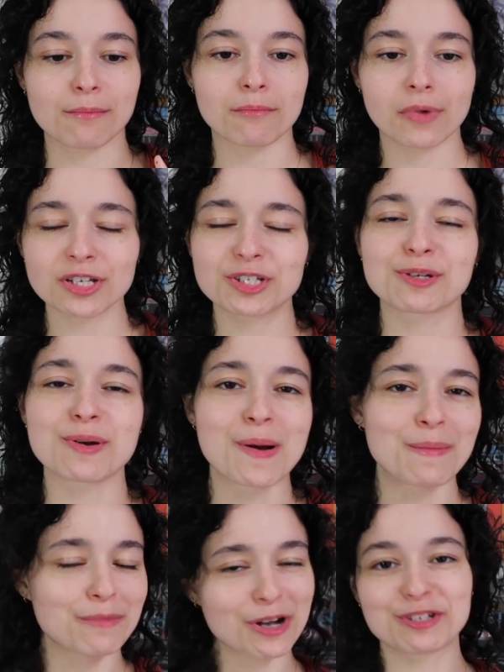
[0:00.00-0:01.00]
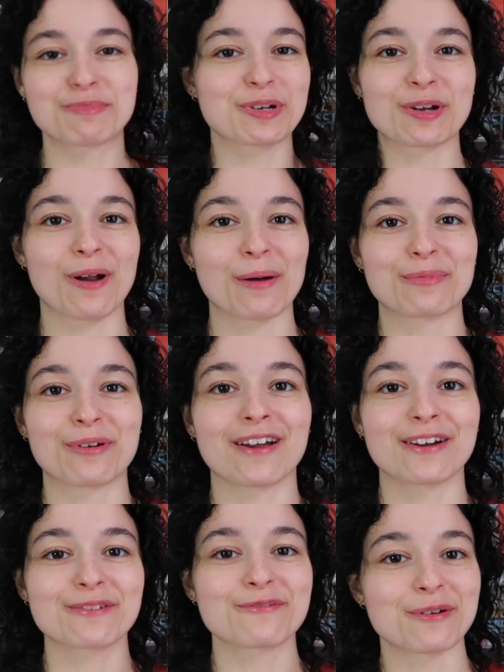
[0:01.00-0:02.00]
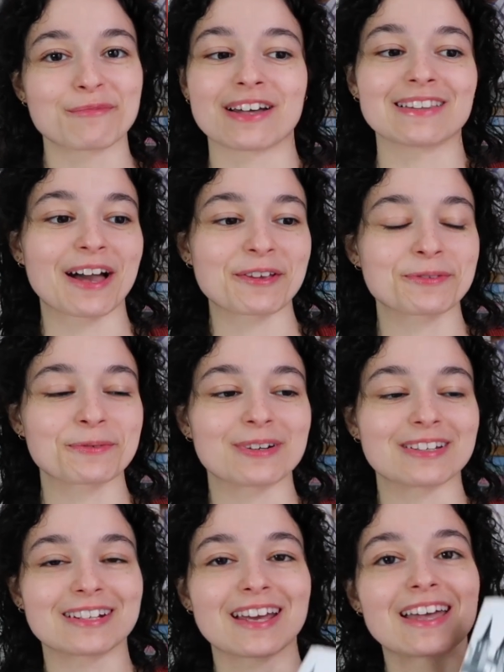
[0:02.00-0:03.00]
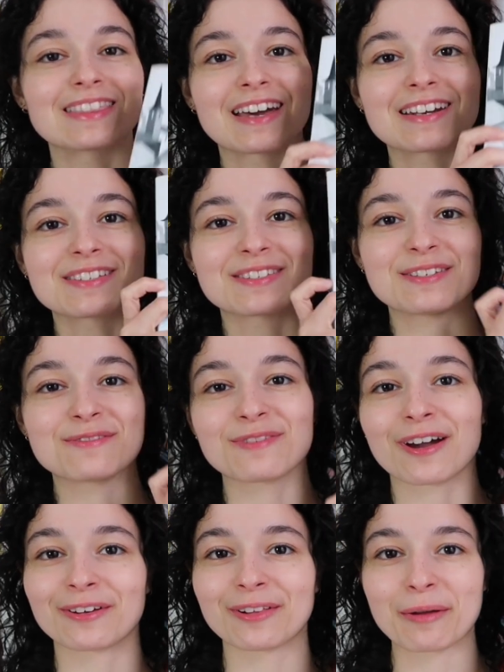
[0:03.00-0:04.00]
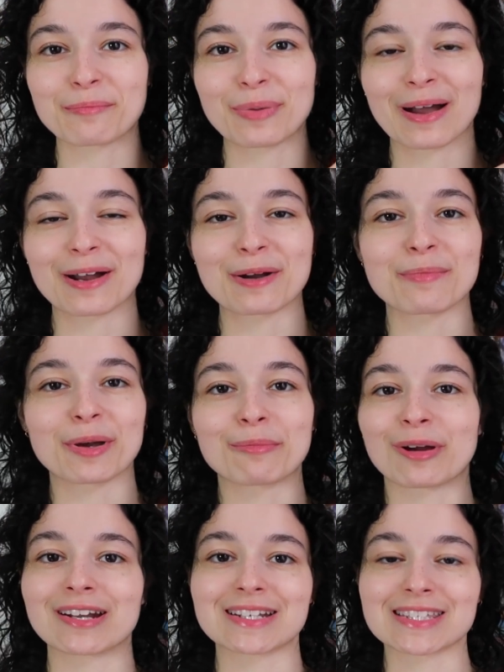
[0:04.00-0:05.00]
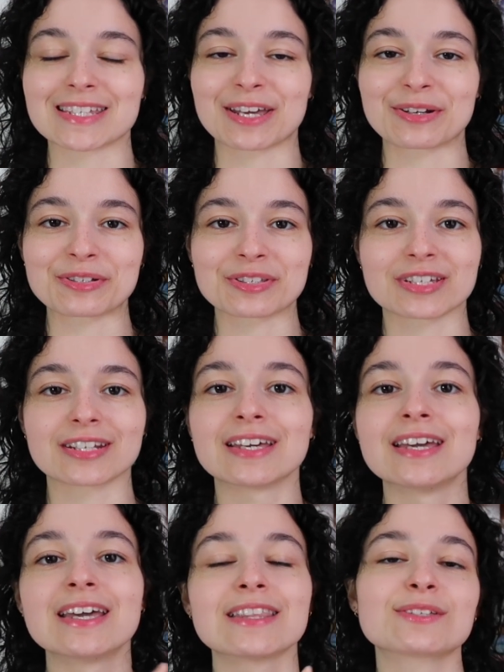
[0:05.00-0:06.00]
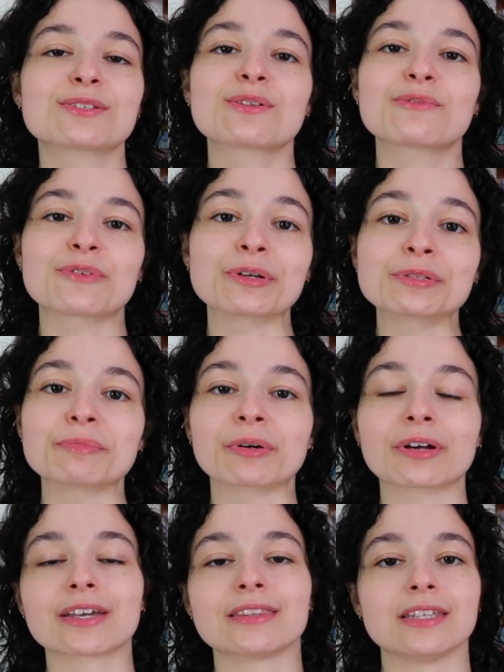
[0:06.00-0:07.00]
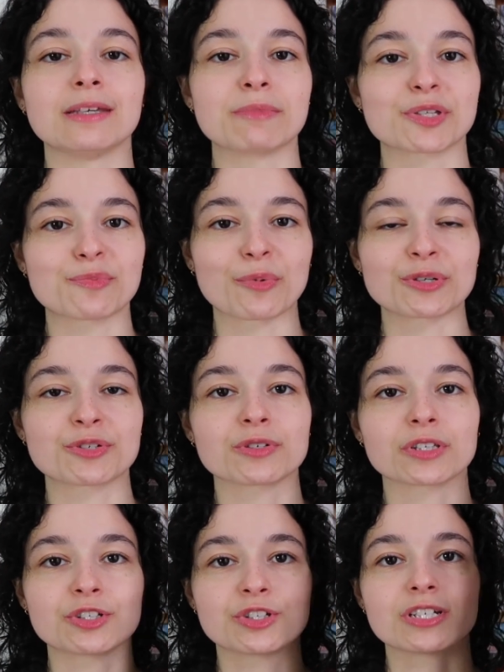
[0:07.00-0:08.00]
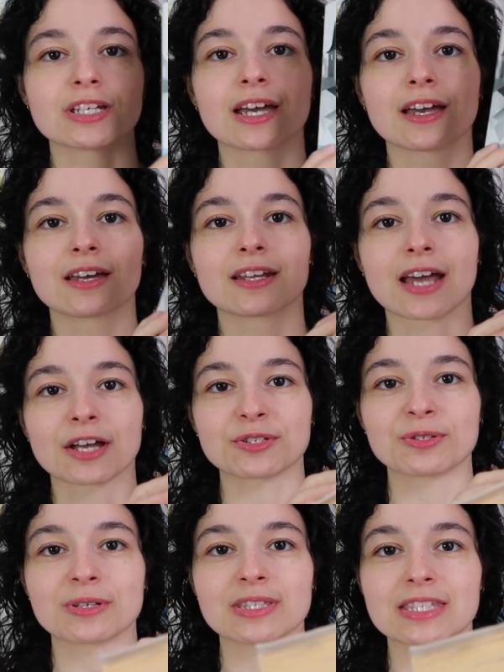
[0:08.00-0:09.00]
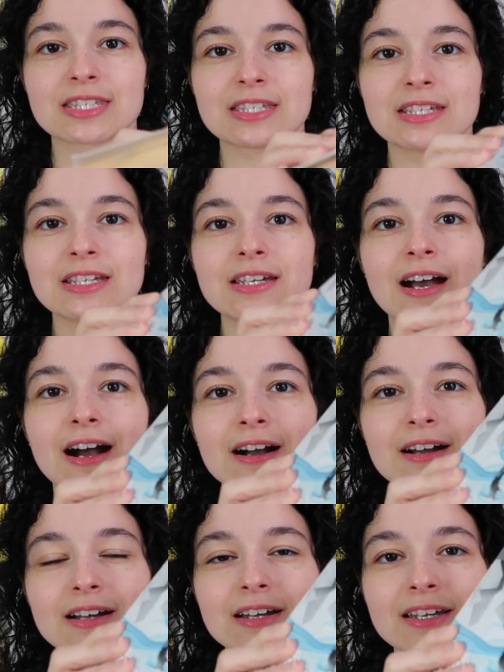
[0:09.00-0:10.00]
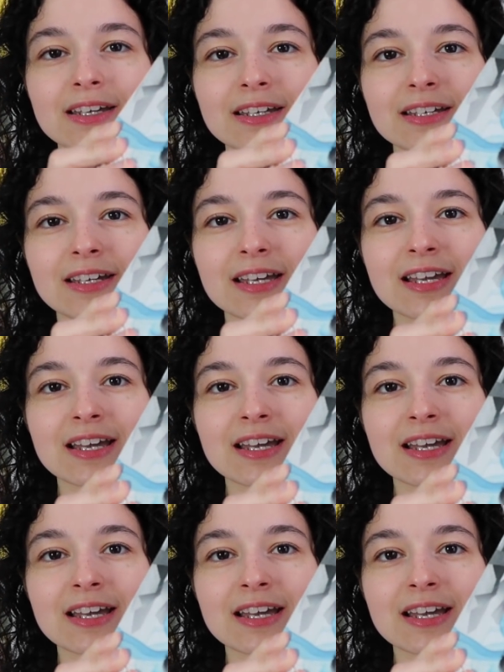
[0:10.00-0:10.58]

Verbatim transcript: much, much bigger upgrade from that last one, and that is The Final Empire by Brandon Sanderson. This is the first book in the Mistborn trilogy, and as you can see, I